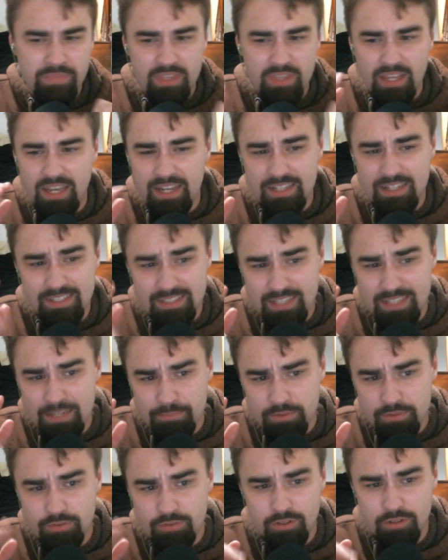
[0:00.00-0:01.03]

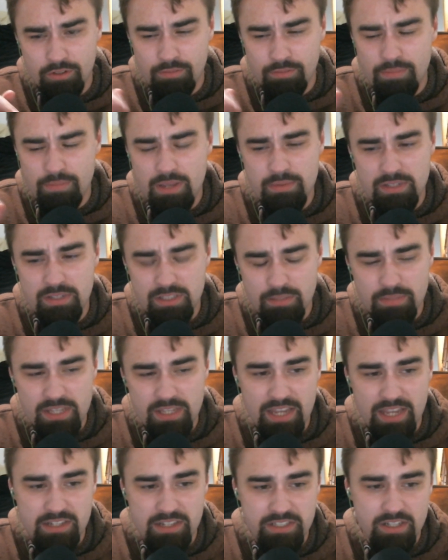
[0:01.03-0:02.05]
except for maybe some of the
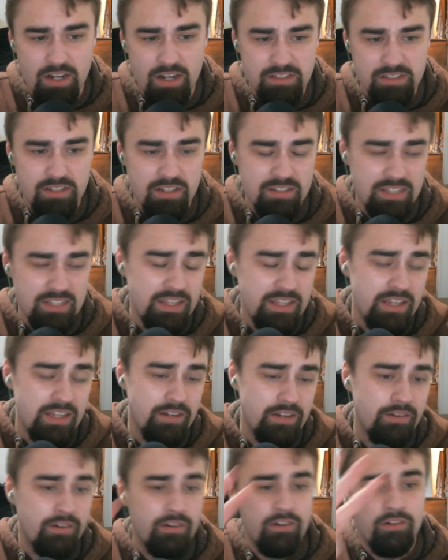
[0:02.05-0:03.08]
antioxidants. And
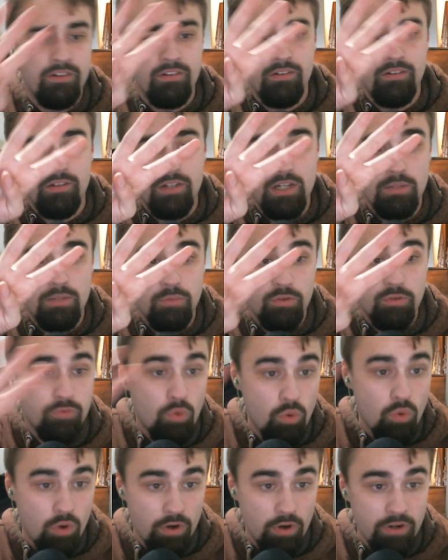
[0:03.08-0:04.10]
then number
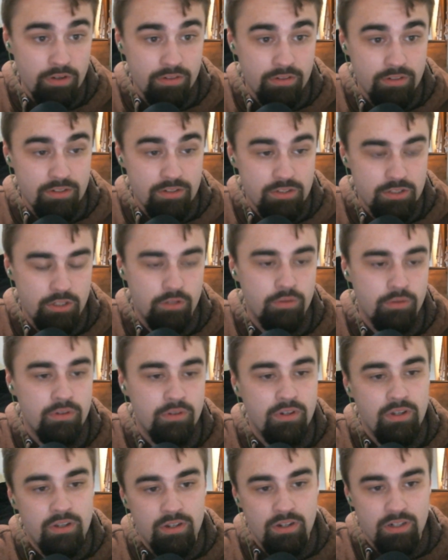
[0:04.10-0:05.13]
4, so
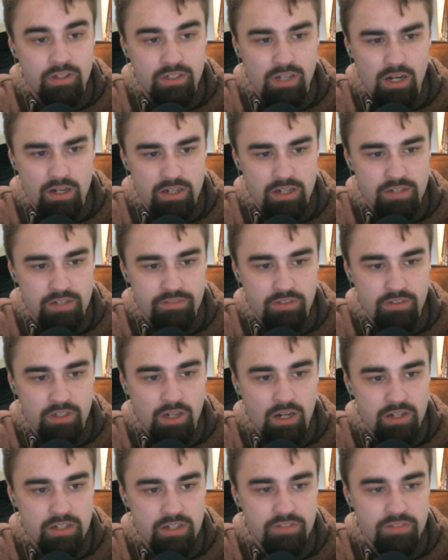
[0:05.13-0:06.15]

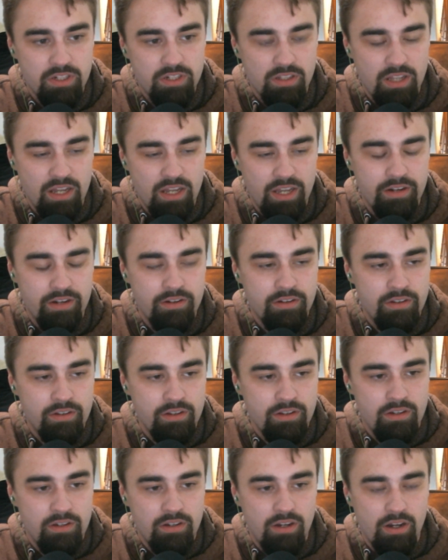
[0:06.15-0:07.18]
cognitive decline,
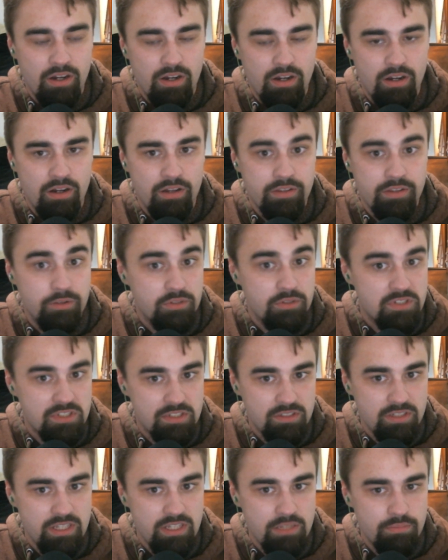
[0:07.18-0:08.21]
there was
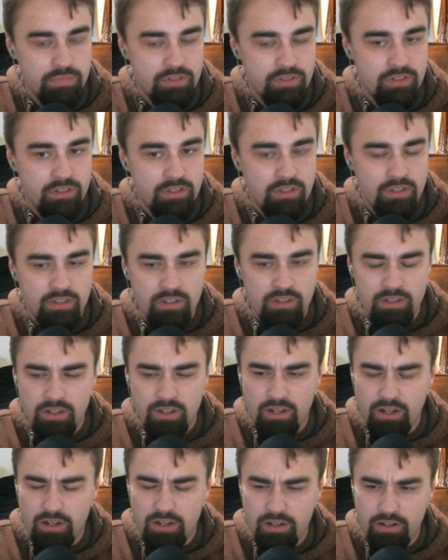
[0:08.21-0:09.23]
sleep,
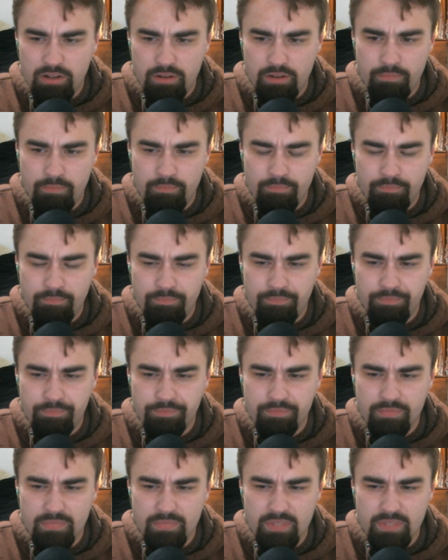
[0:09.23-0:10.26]

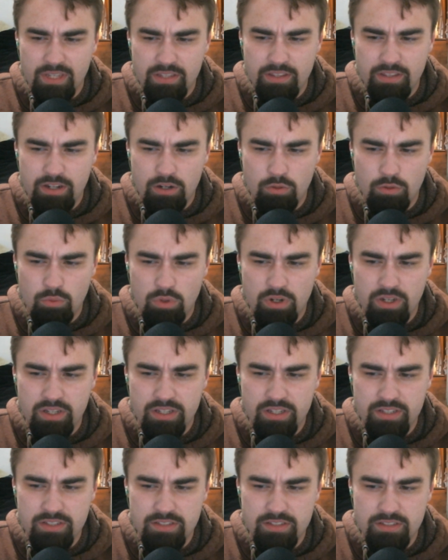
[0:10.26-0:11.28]
there
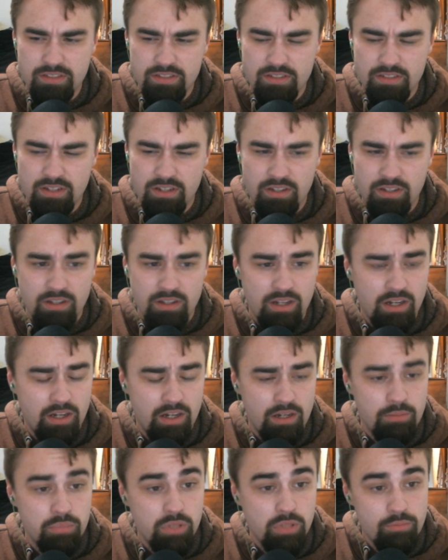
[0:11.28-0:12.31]
was
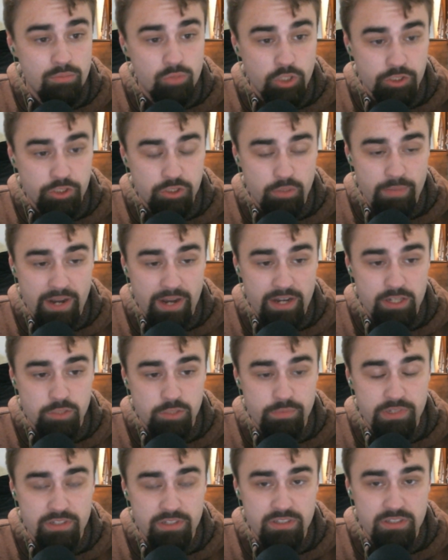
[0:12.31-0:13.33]
blood pressure
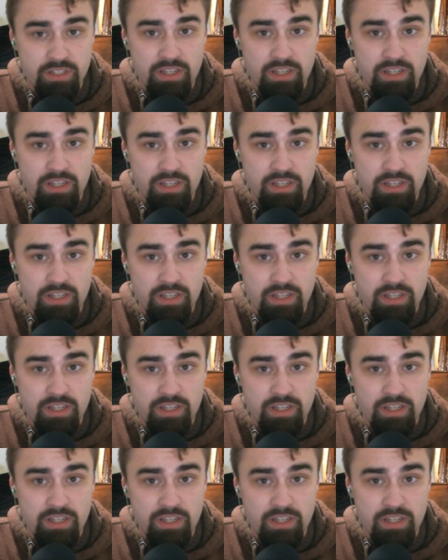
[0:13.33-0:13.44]
management,